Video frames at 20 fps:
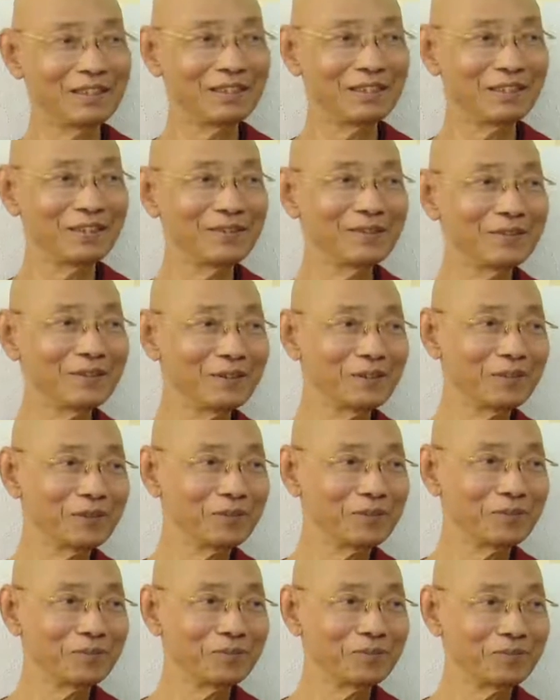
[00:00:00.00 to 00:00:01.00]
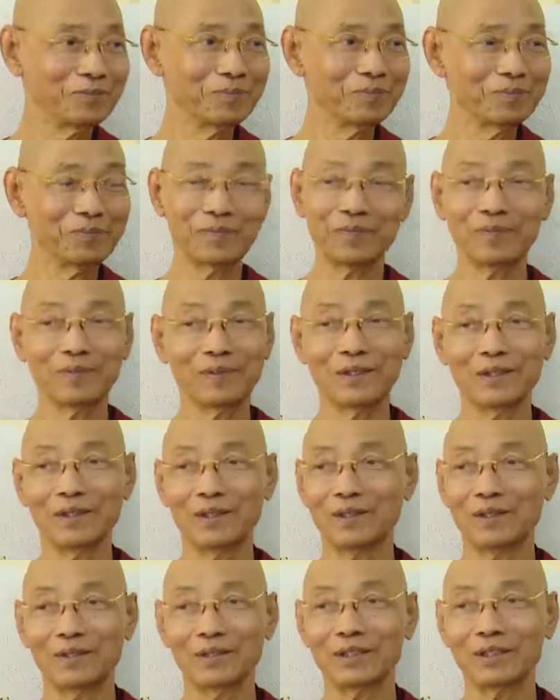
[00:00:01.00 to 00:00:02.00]
Huh?
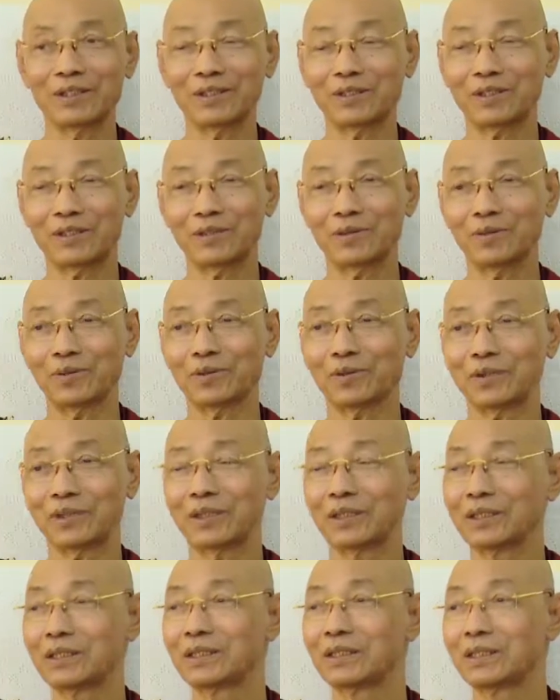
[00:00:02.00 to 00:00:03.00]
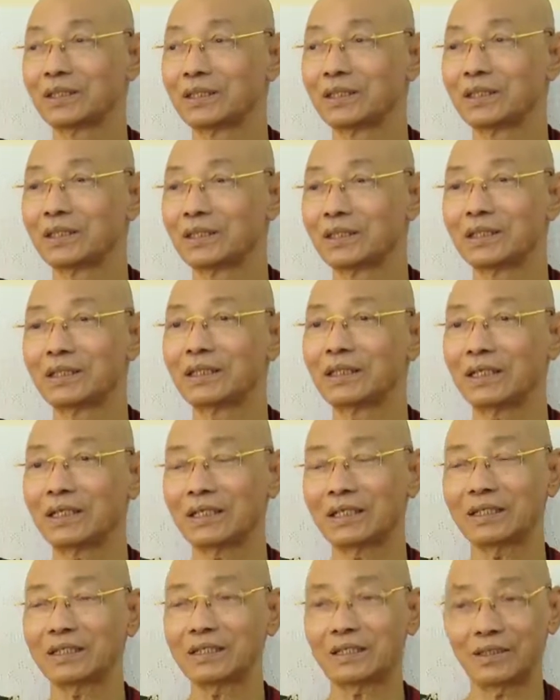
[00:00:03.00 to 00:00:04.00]
On next course. Here
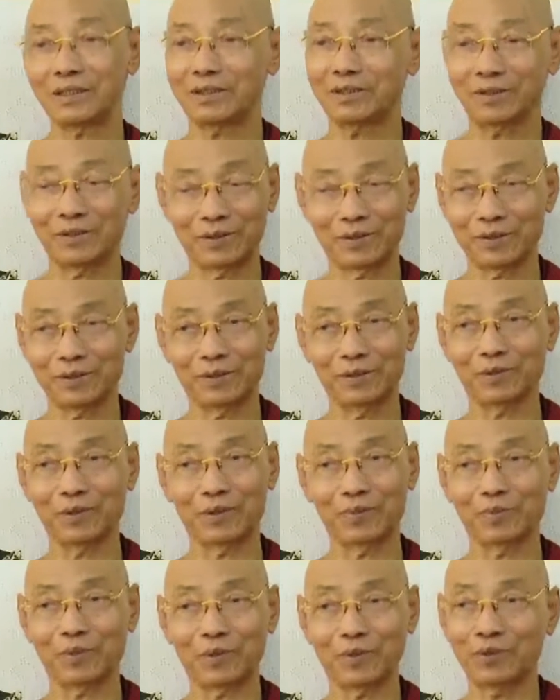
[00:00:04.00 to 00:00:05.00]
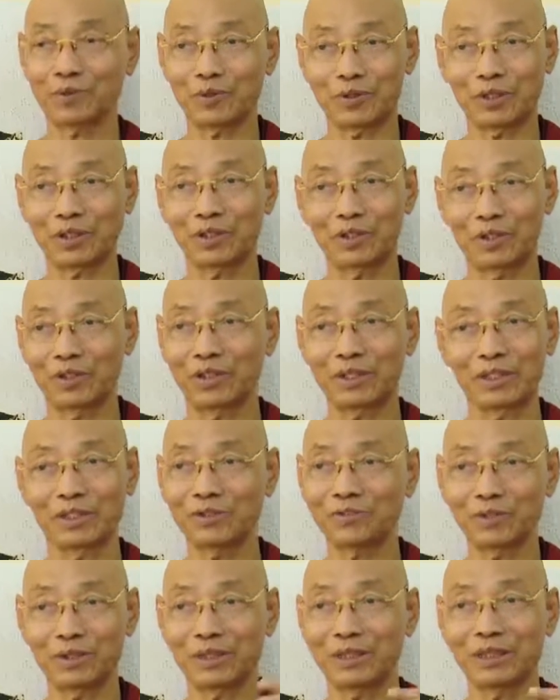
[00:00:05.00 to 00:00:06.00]
is to approach or
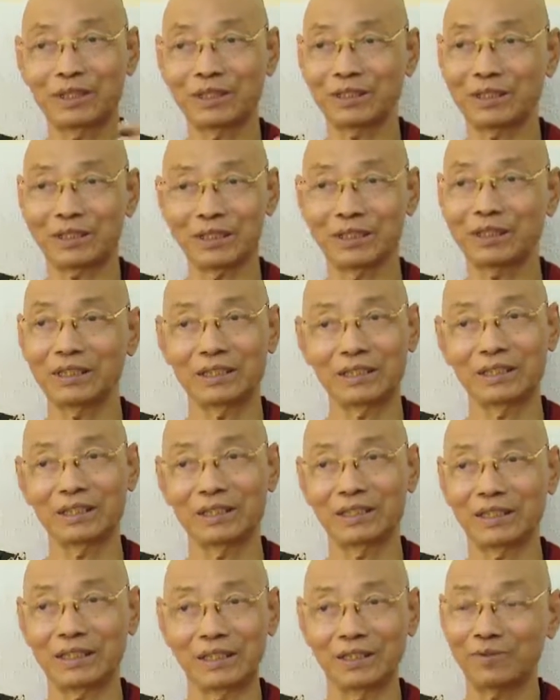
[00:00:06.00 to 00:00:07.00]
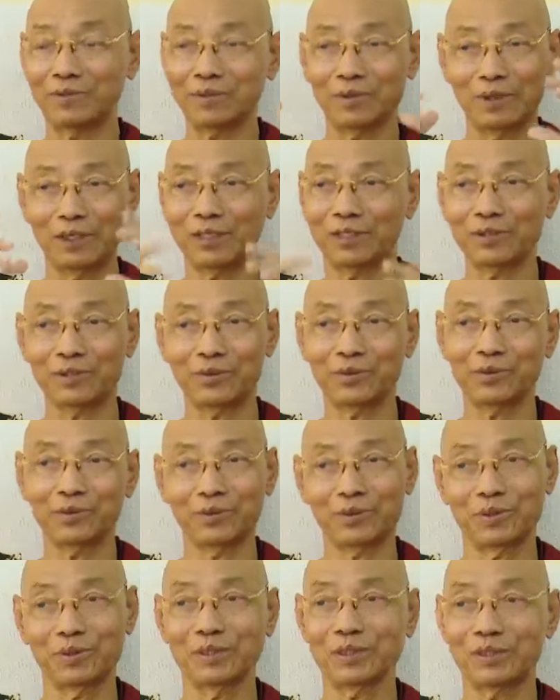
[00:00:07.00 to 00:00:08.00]
entry is easy, therefore I choose
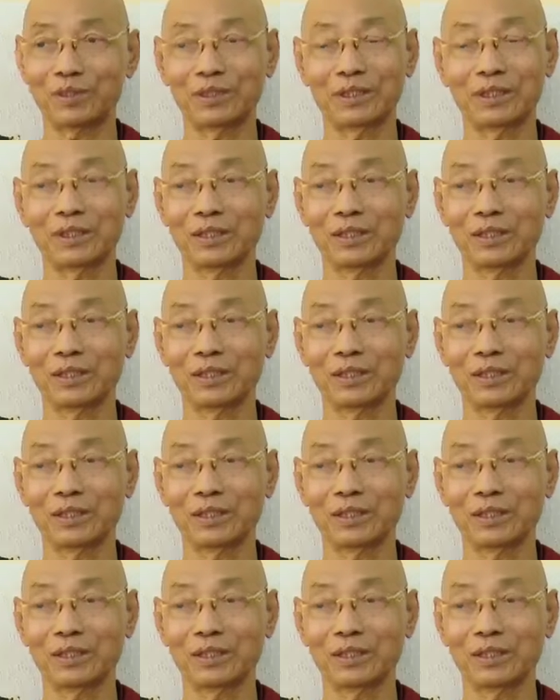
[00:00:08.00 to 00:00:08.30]
here.